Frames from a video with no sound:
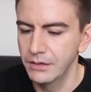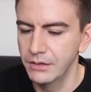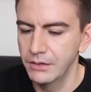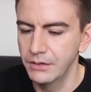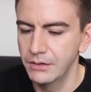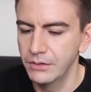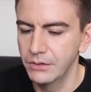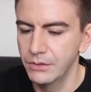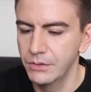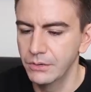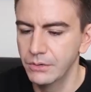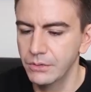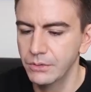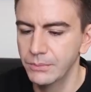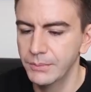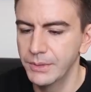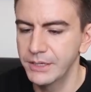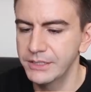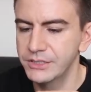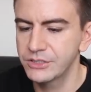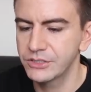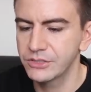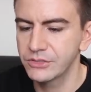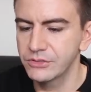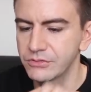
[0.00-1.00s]
Oh, my
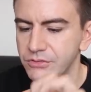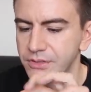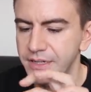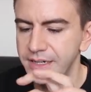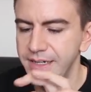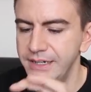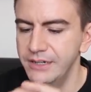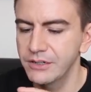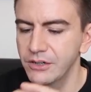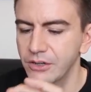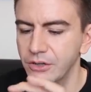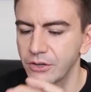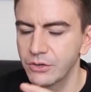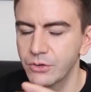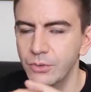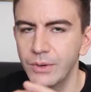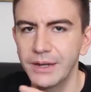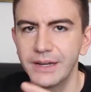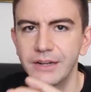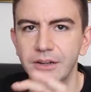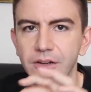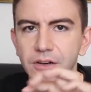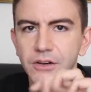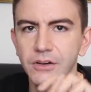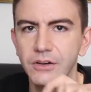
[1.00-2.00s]
screen lock
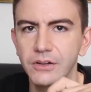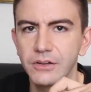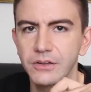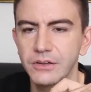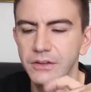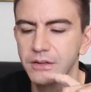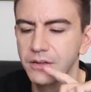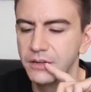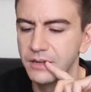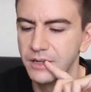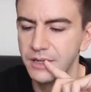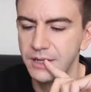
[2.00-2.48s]
went on.